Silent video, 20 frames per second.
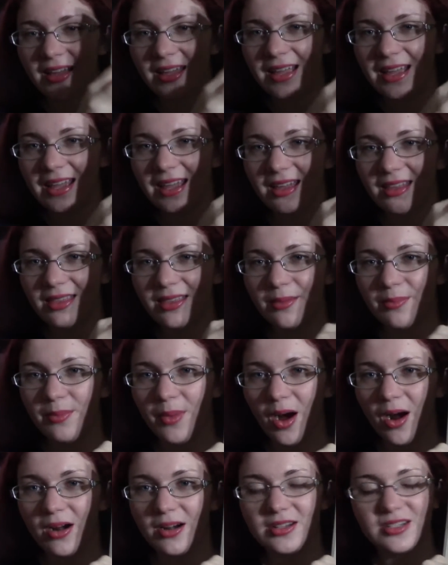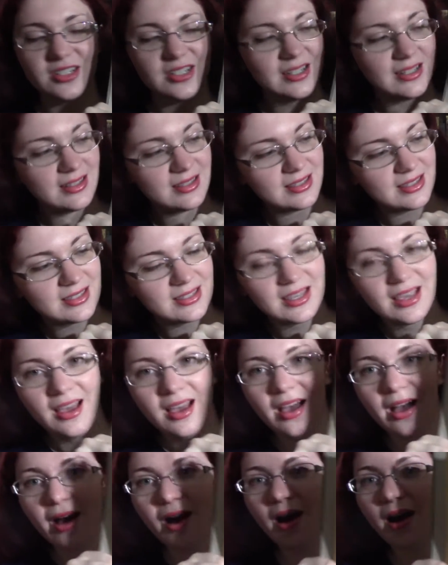in the margins
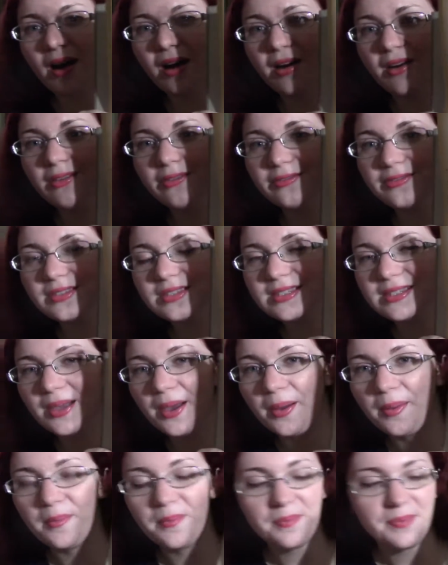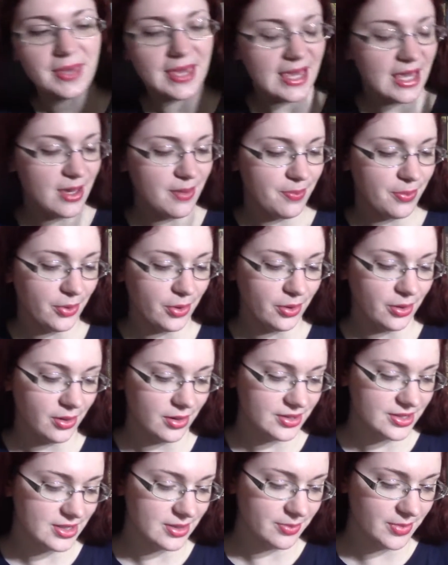of some
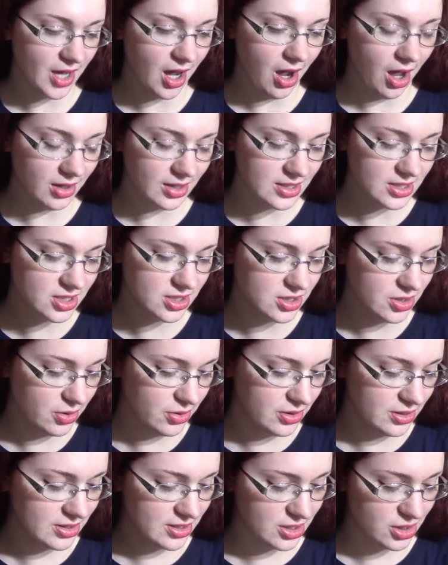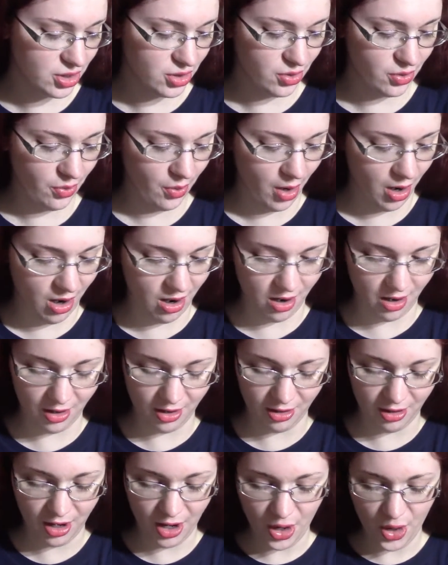people, some college students who
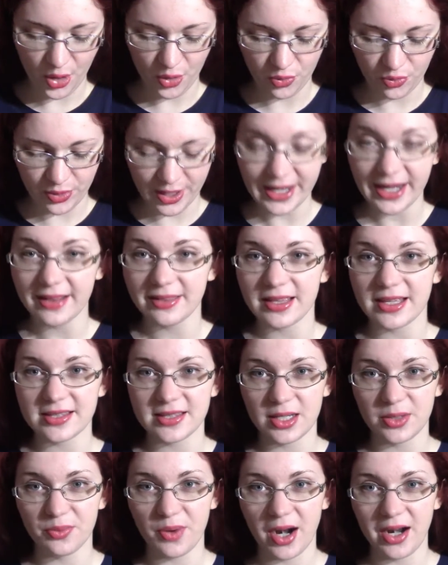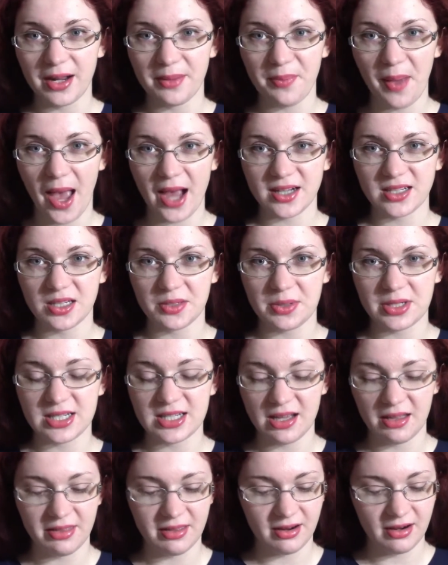are reading this and writing back to each
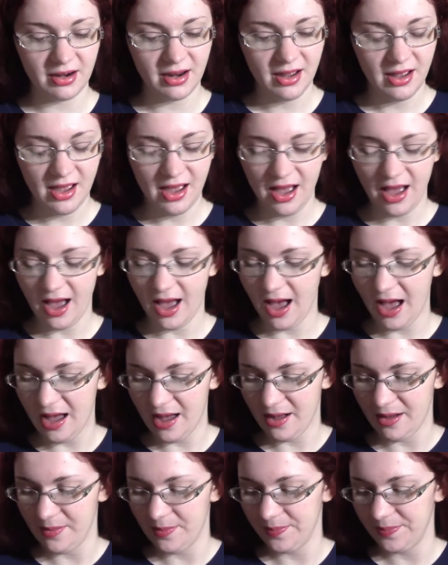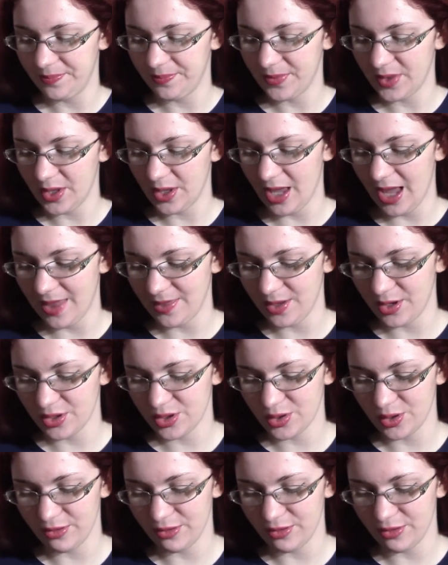other. Um, and they're sort